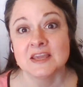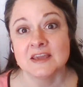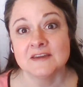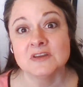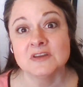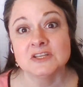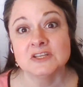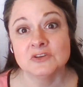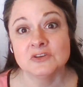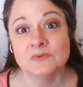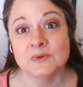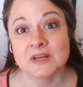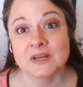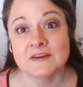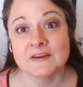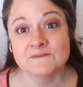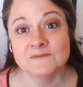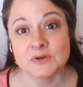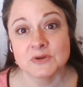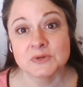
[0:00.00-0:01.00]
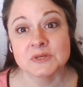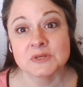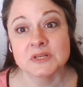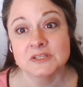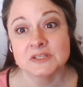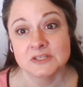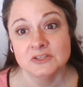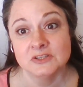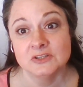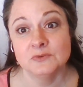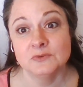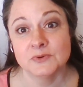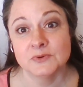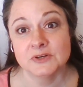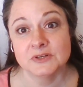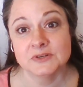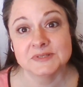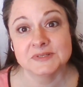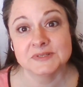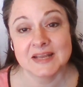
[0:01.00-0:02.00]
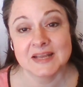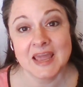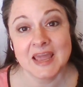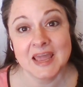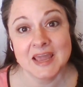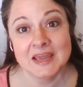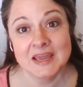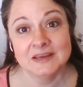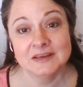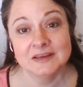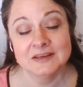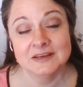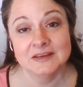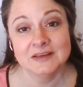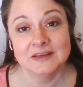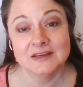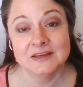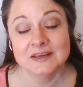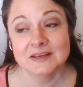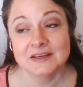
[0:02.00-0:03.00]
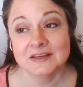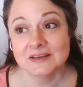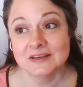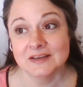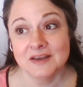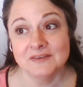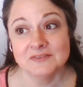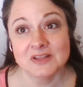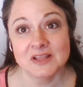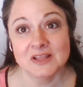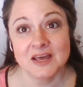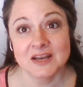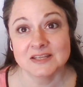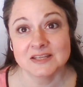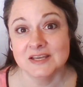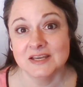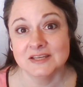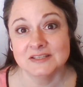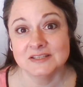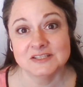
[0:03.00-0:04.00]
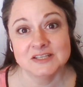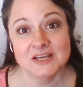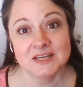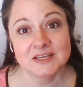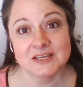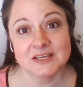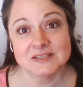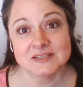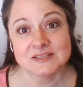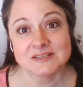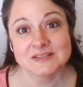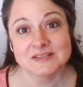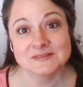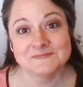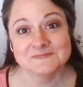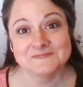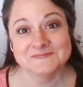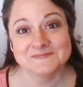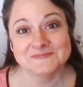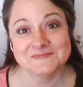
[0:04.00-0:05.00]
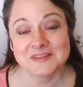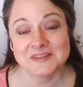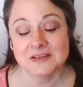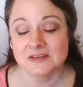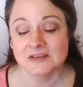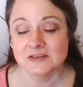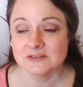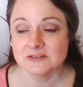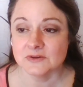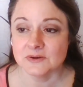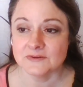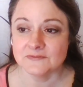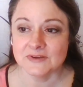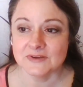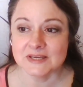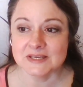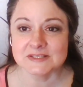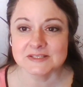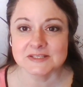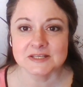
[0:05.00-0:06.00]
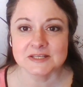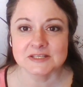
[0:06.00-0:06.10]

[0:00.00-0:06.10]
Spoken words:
I have a lot of dead chickens. So he feeds the chickens, they produce eggs, he cleans the coop,